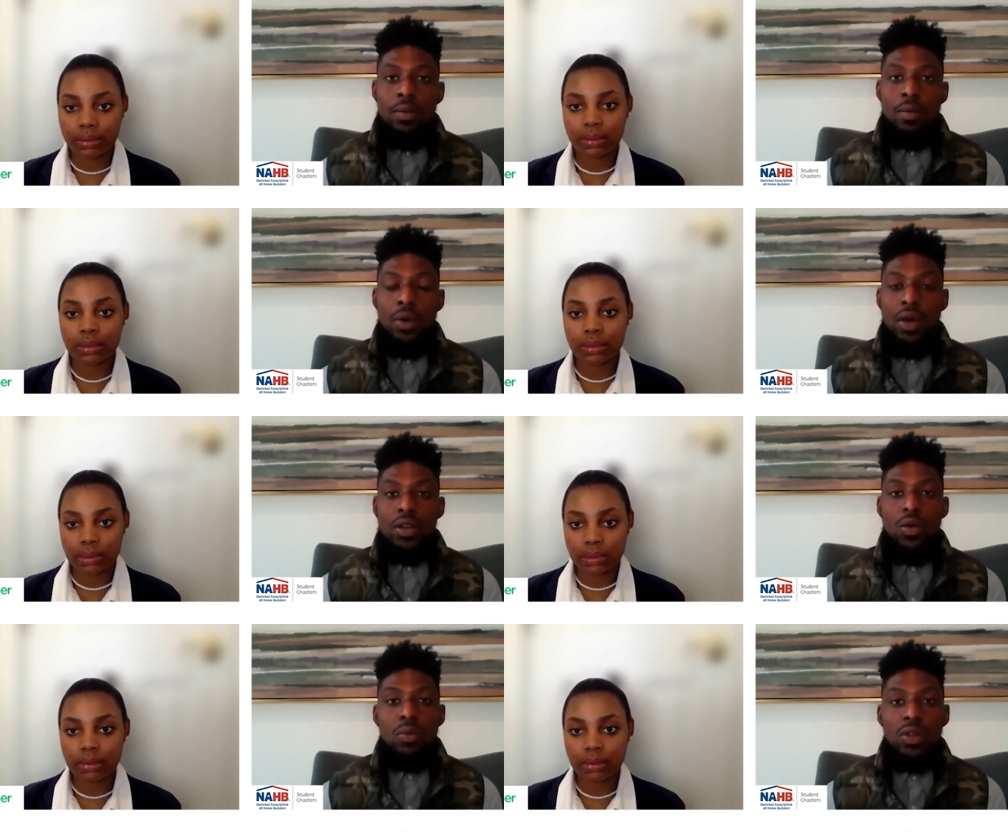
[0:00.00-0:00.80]
Speaker 1: But
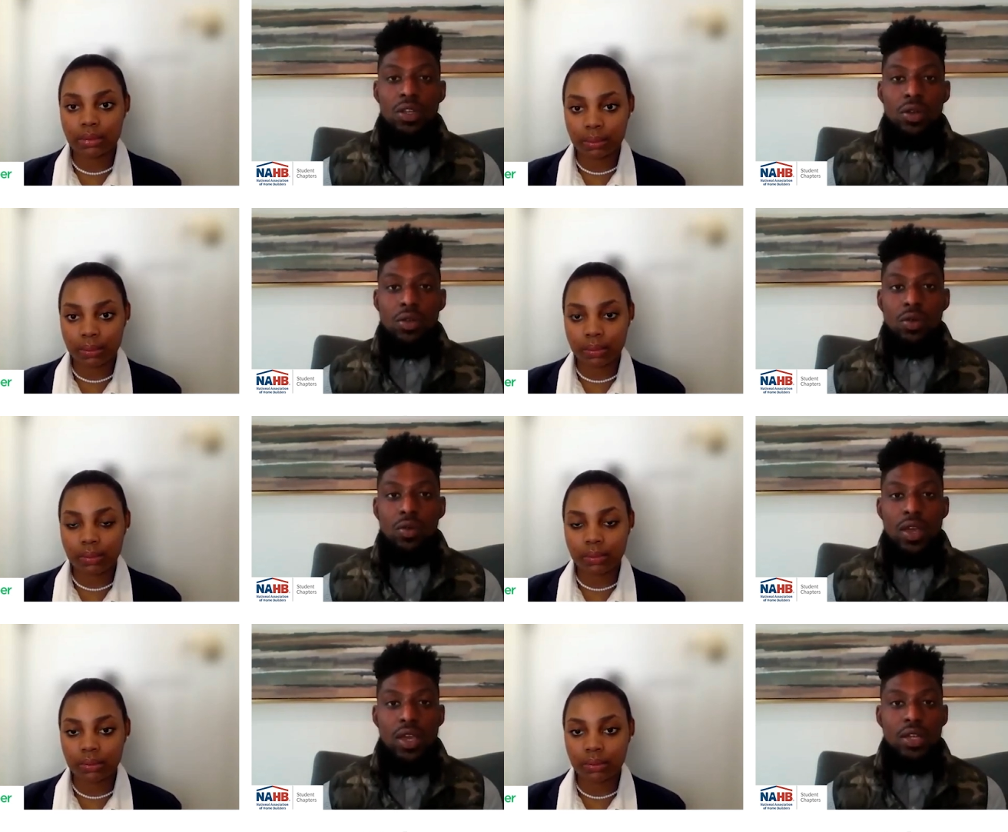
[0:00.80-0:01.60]
normally during the
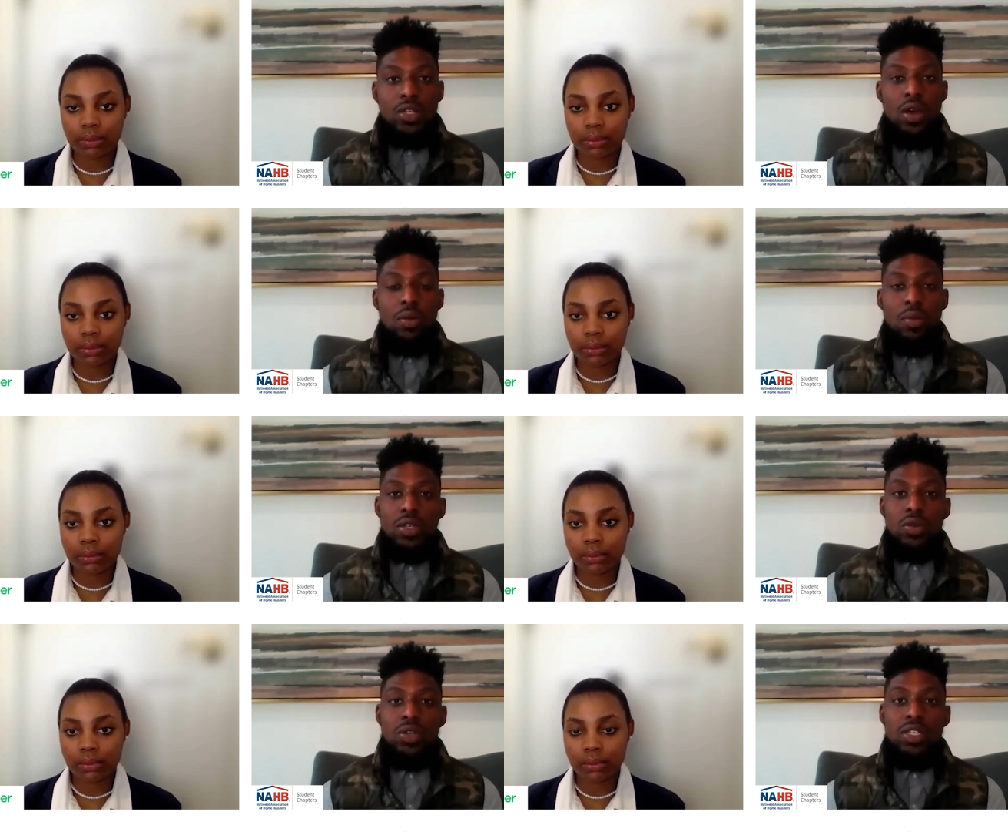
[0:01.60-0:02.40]
week, I try to make
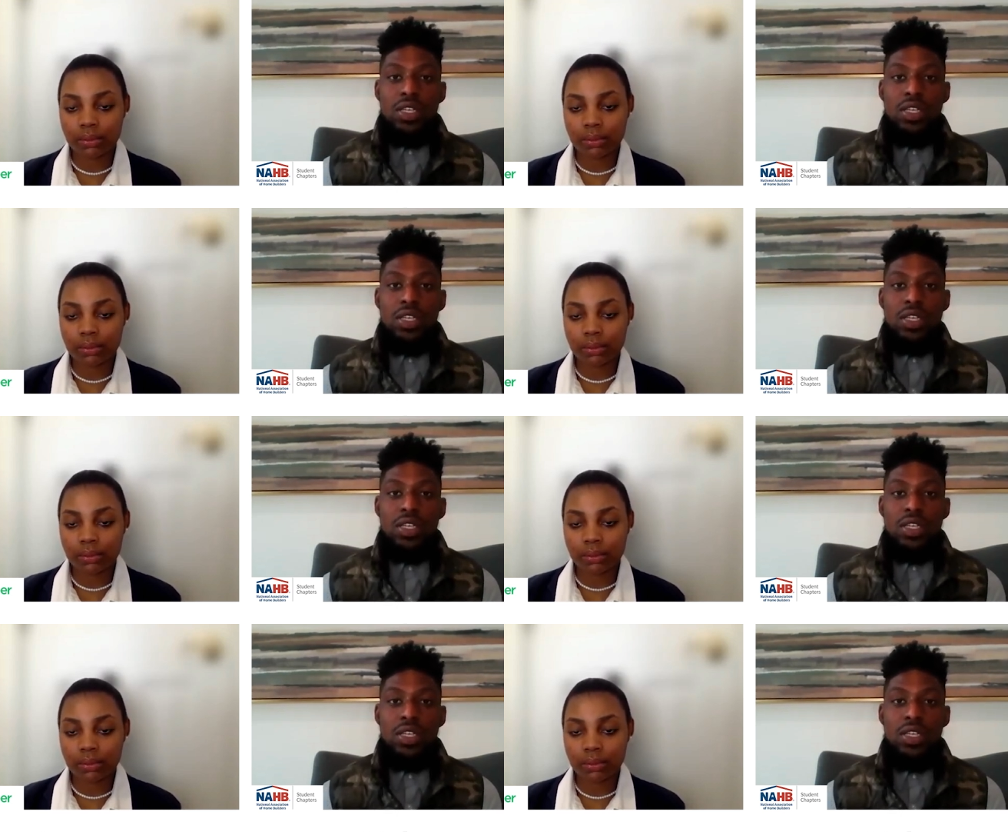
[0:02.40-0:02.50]
sure to